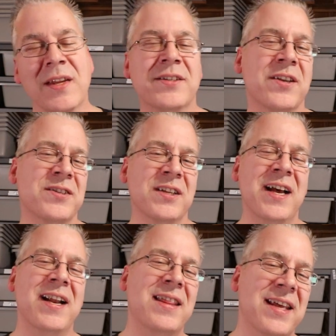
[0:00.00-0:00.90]
So there's a
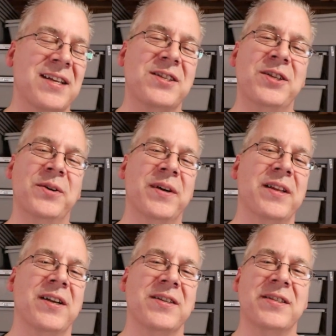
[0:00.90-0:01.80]
lot of things to it.
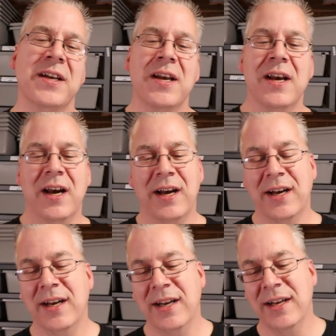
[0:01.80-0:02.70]
There's,
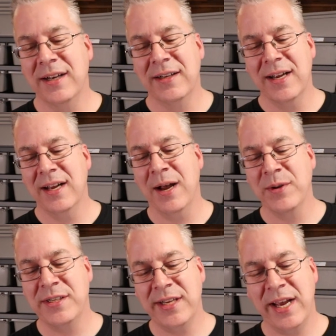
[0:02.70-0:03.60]
I
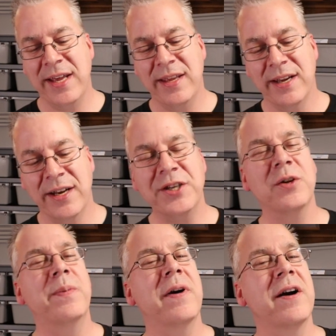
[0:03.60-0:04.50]
would say the
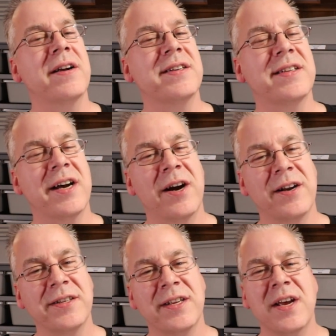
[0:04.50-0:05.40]
initial part is the
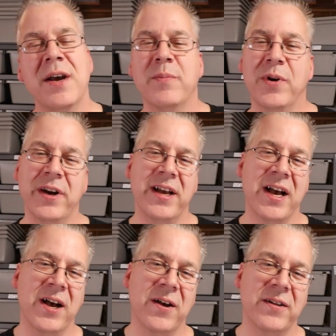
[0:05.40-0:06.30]
hardest, putting
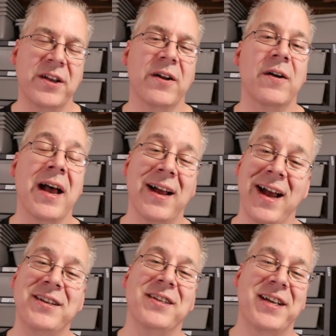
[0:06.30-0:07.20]
out, you
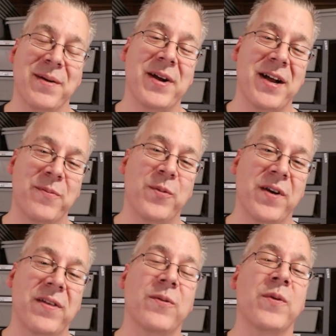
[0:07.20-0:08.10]
know, coming up
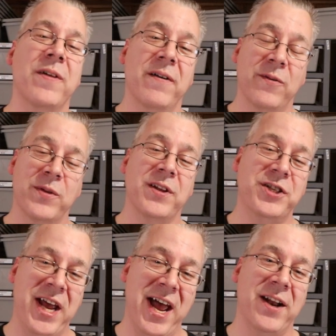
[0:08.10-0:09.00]
with a
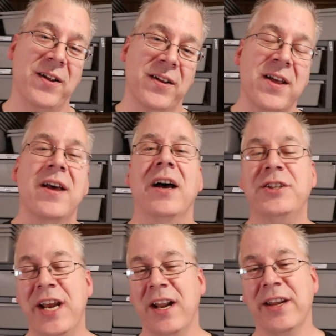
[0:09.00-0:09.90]
channel, a
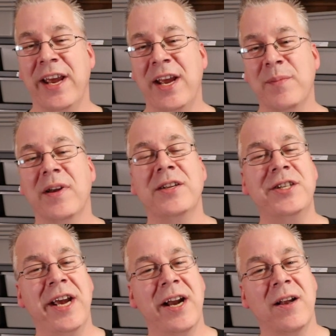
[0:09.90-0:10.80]
channel name, a
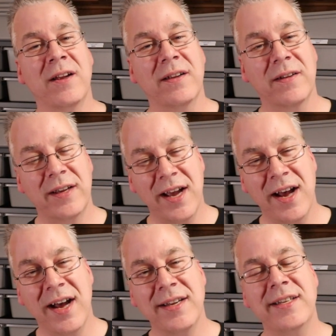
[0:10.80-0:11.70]
channel
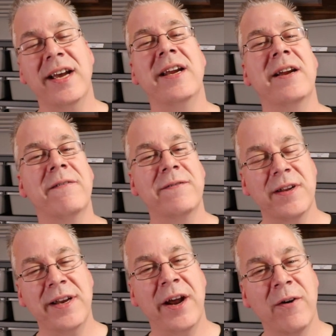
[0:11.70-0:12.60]
content, and a
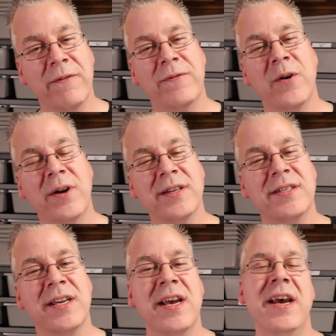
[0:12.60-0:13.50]
narrow
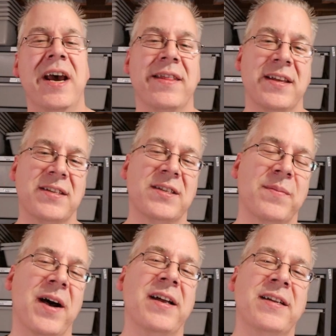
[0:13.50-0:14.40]
focus, and then
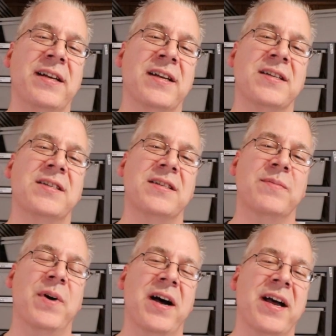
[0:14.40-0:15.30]
some ideas
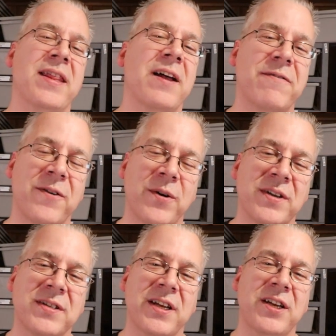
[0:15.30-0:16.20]
behind that
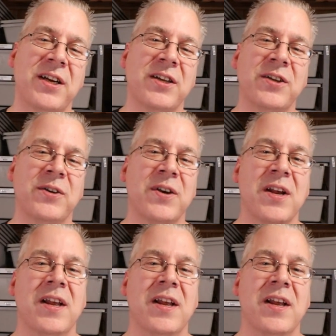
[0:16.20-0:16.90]
focus that you can do.